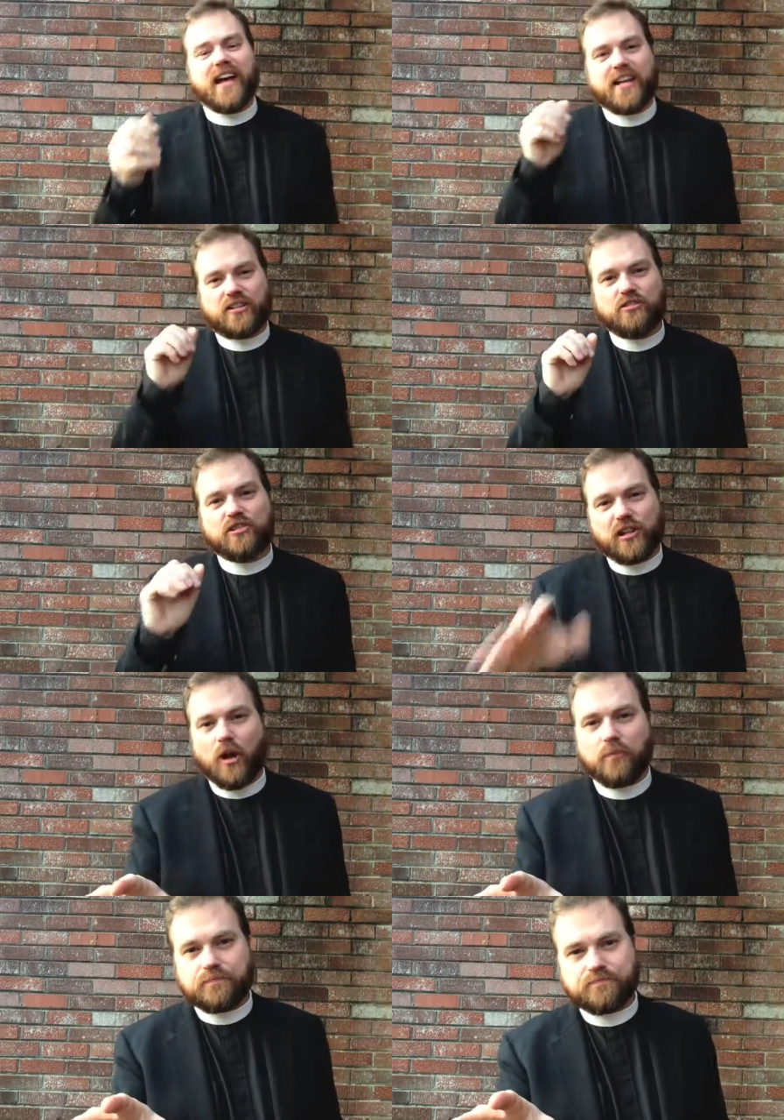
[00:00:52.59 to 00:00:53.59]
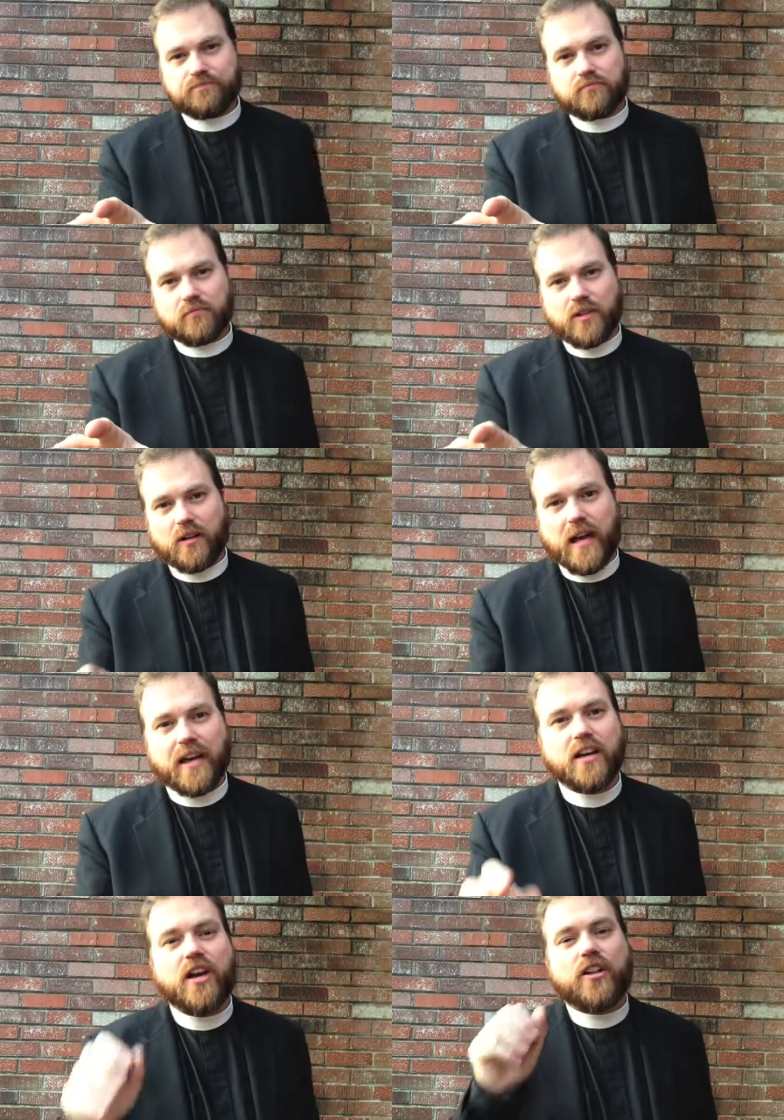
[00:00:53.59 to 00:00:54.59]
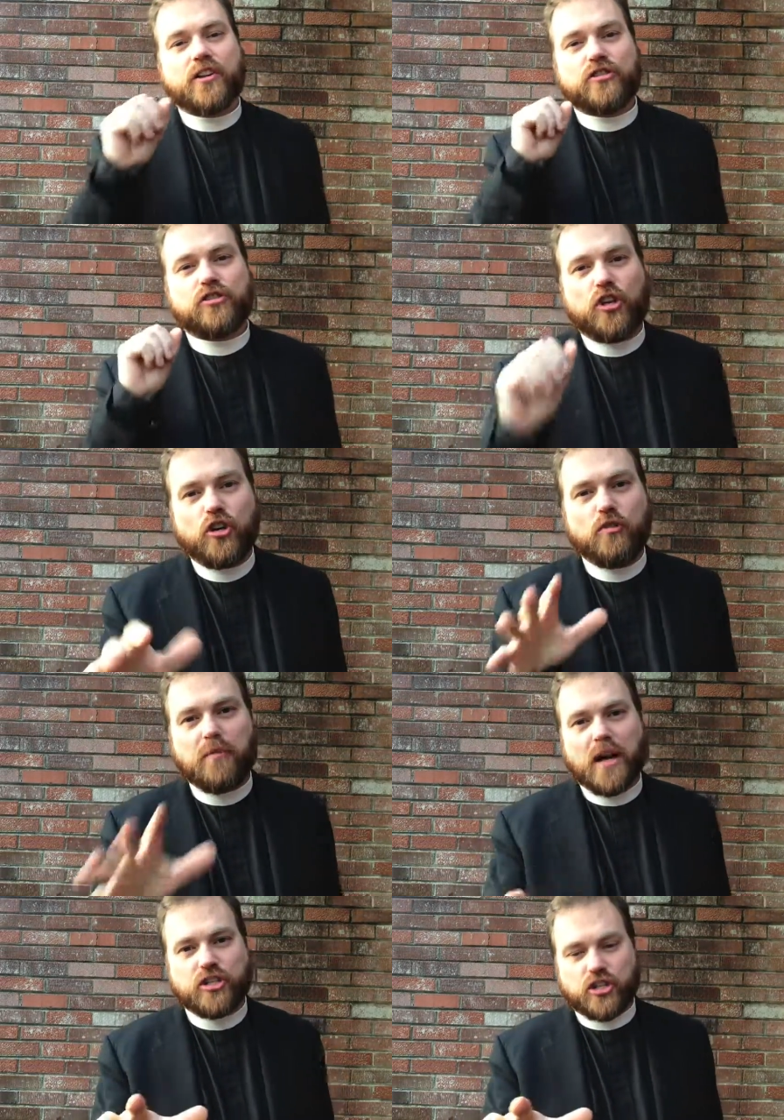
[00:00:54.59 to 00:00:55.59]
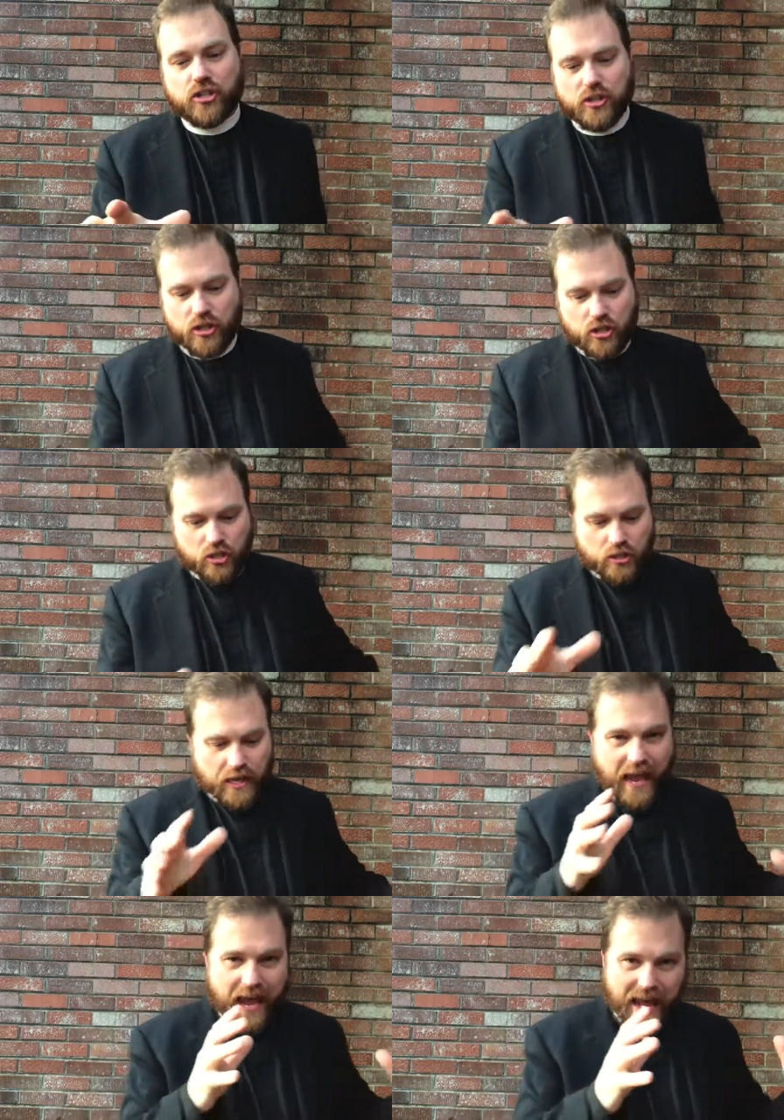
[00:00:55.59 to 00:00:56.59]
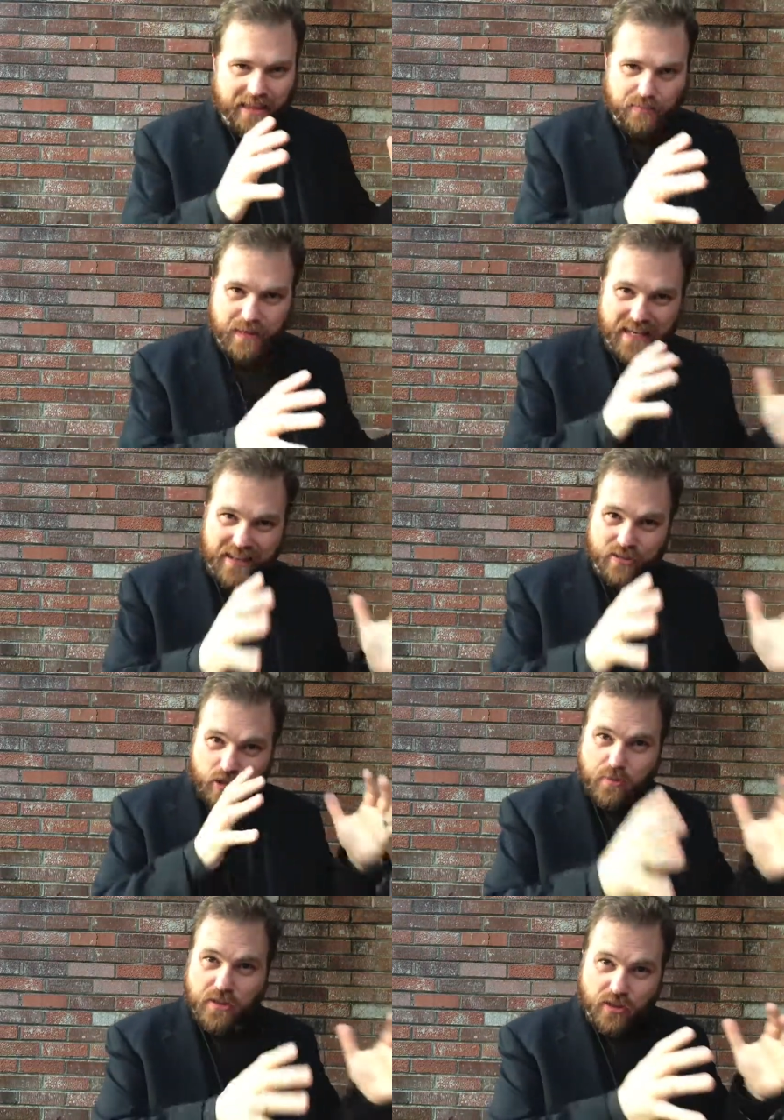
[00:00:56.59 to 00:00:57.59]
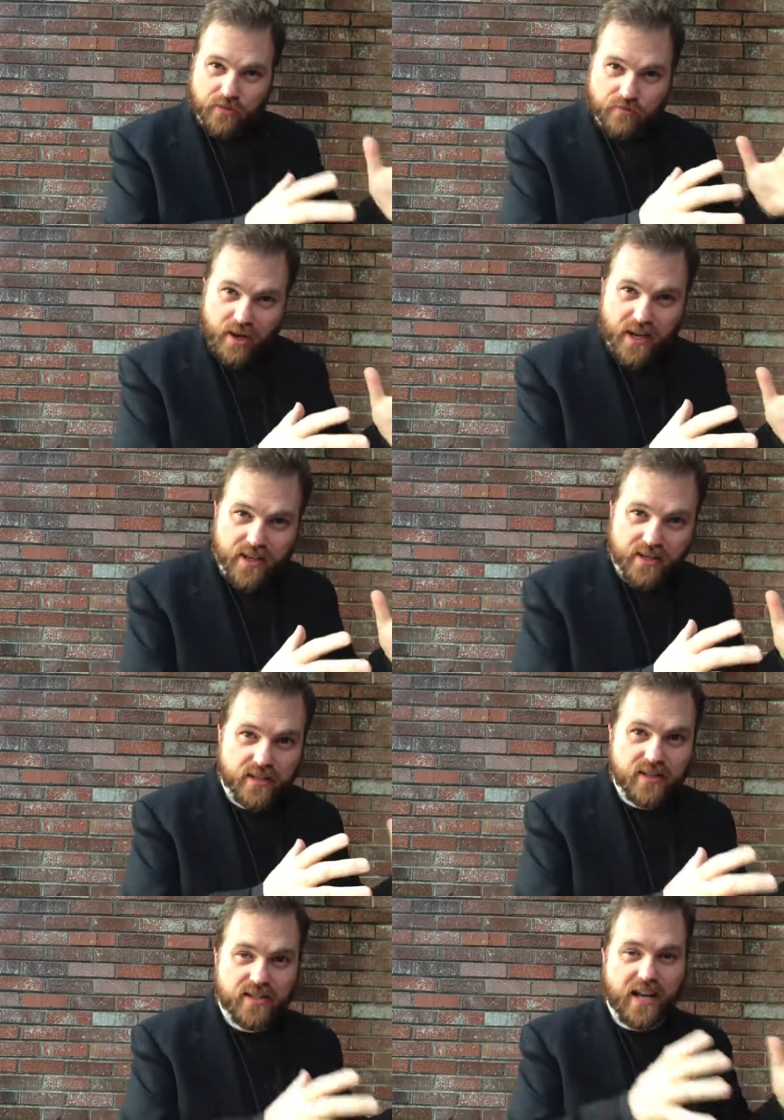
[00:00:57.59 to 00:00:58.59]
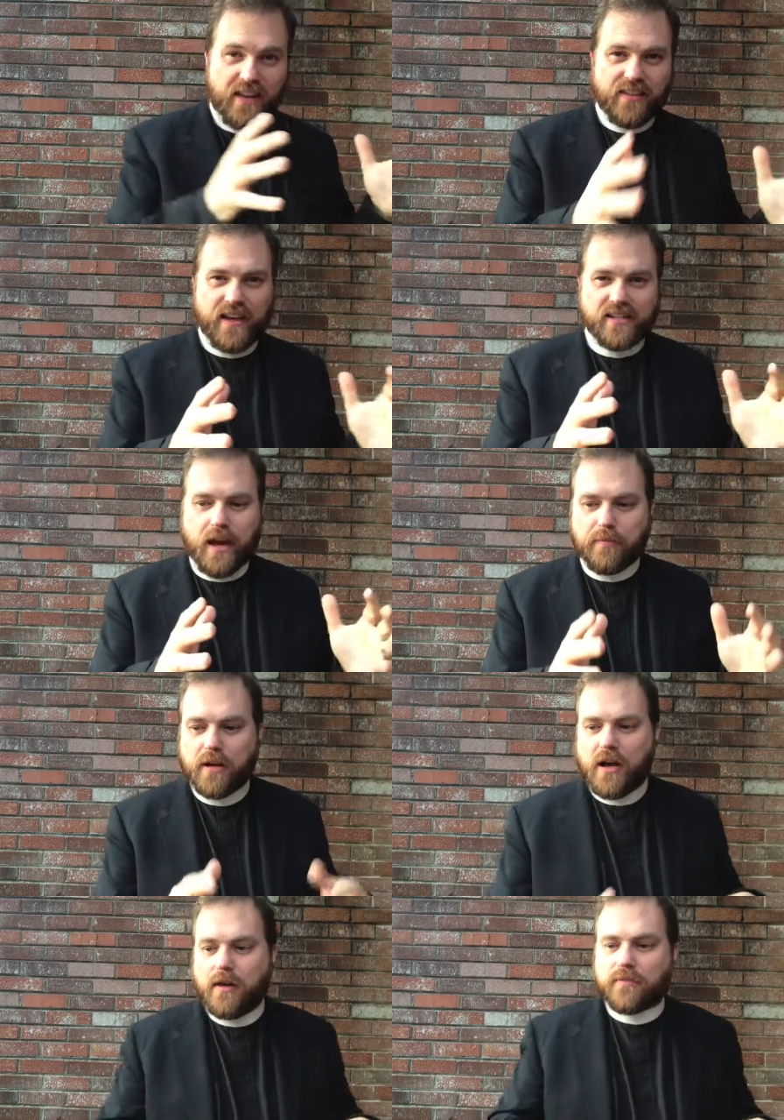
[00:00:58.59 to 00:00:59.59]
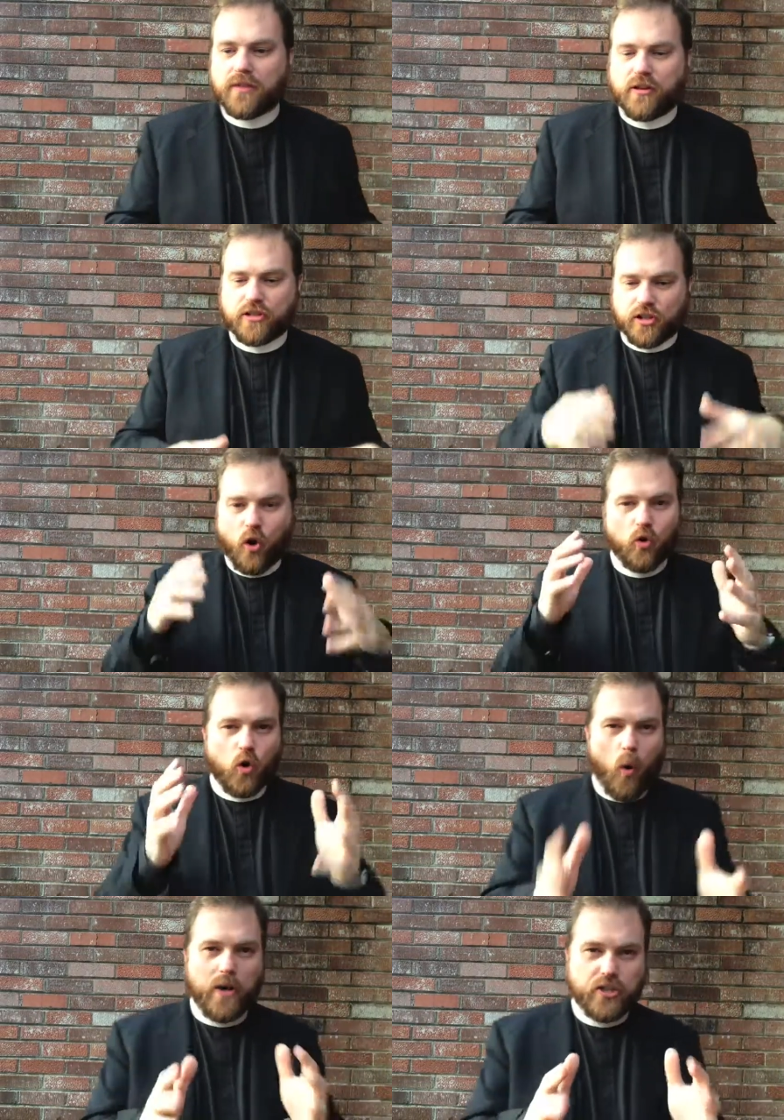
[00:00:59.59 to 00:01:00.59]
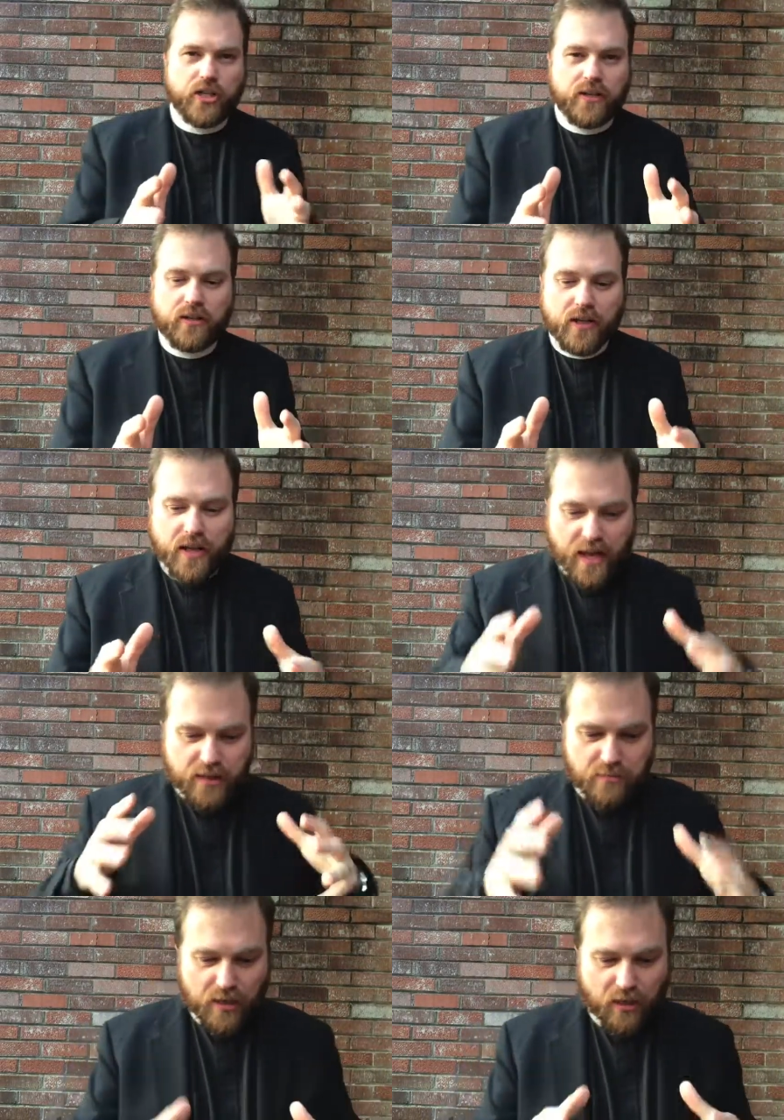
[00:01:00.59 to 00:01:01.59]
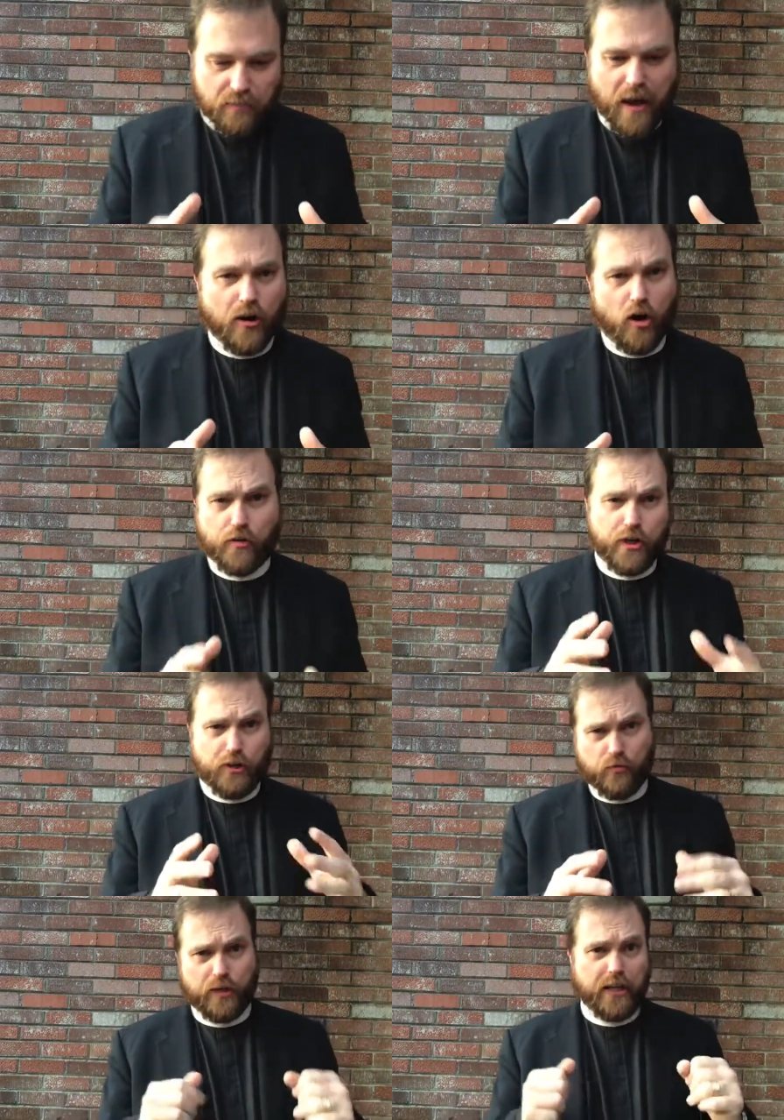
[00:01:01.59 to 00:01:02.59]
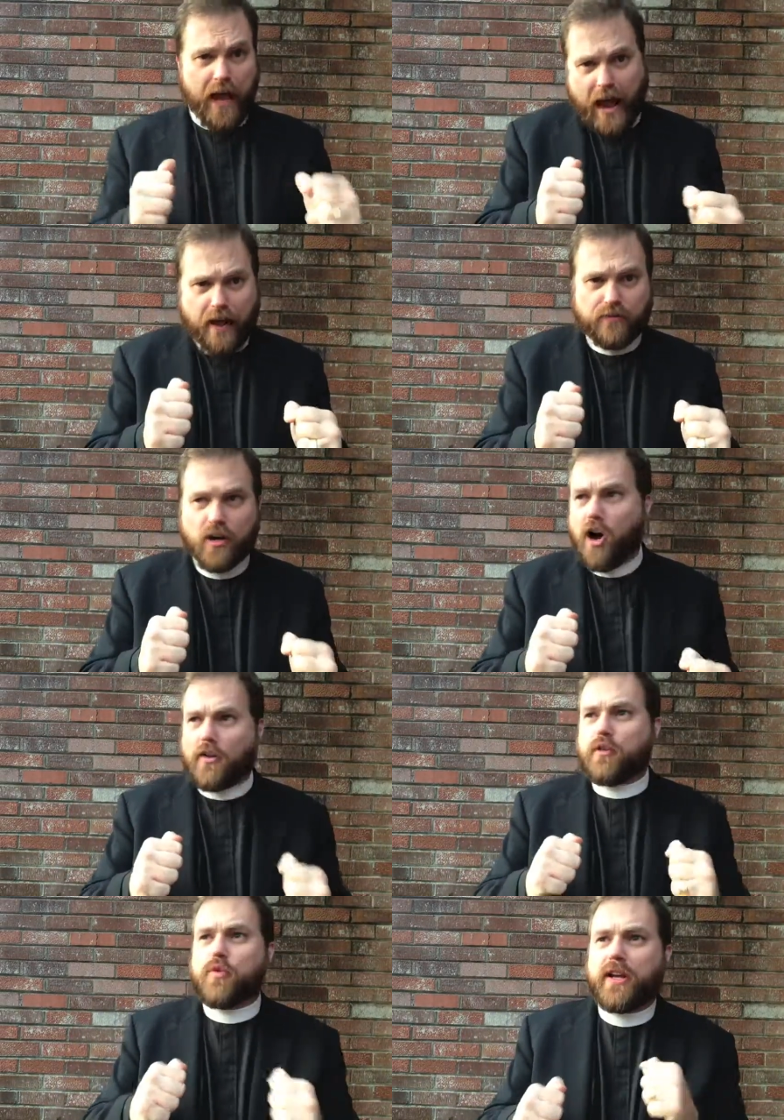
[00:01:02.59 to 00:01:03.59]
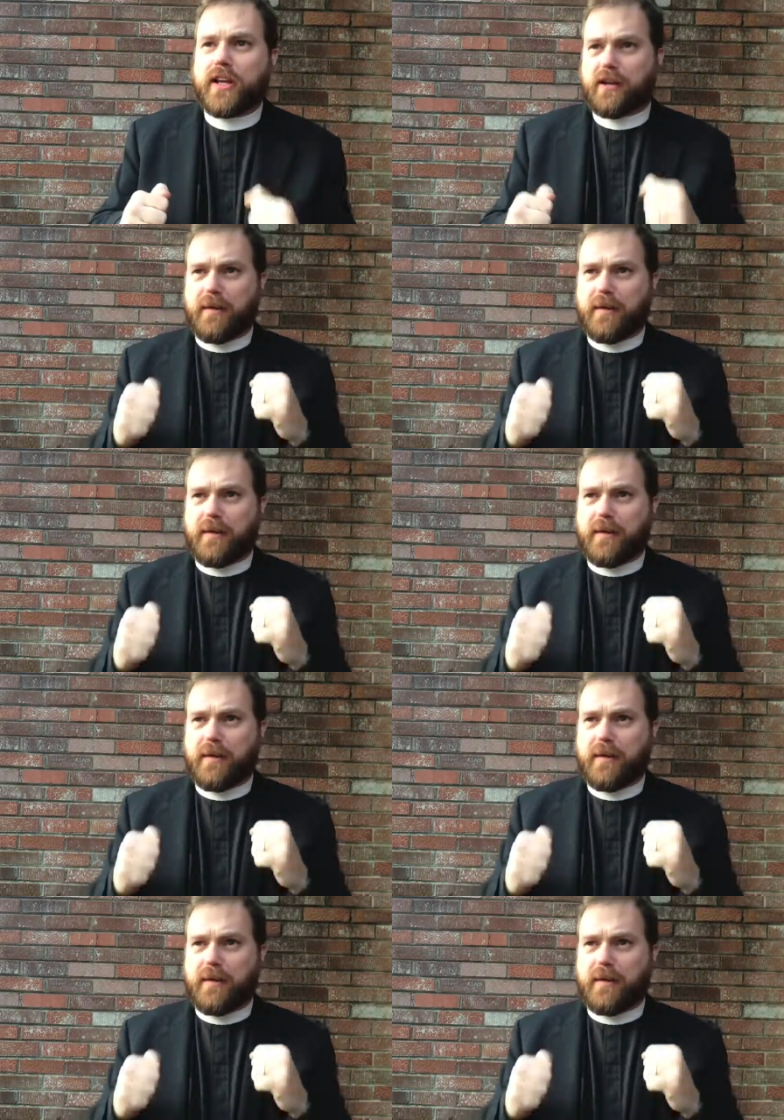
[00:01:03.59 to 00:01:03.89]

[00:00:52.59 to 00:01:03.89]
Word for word: It's too slow. Okay, there's too much at the be- there's too much on the front end setting things up. There's this whole question in the middle about are they going to really have are they really going to